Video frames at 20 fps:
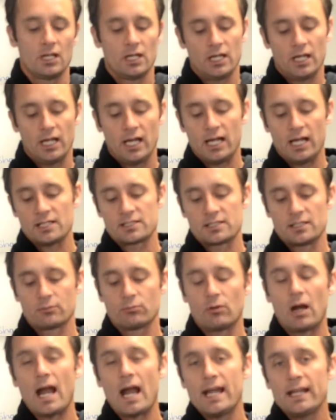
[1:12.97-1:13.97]
has a
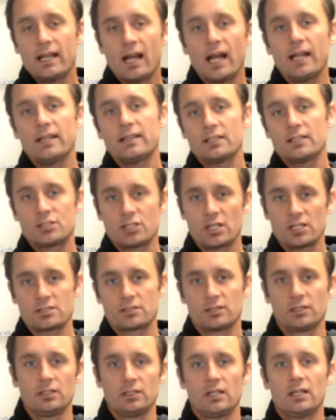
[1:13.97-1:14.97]
ride height
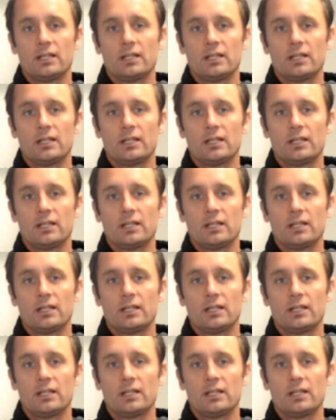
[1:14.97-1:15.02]
adjuster.